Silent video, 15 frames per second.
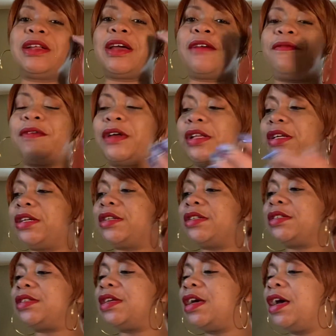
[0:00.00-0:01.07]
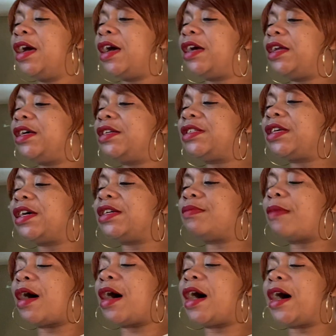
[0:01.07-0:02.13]
their feelings. And it says,
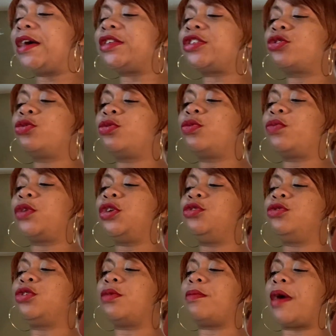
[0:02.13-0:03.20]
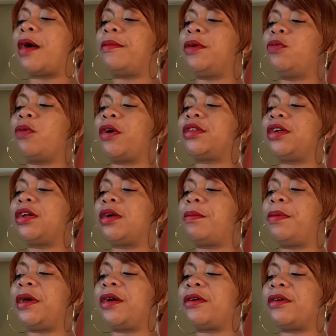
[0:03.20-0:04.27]
my high school reunion might be worth an
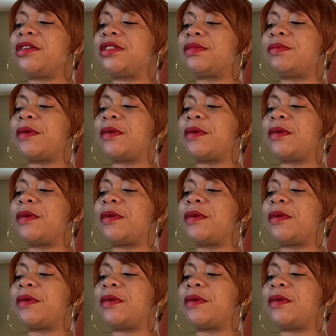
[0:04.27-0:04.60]
appearance.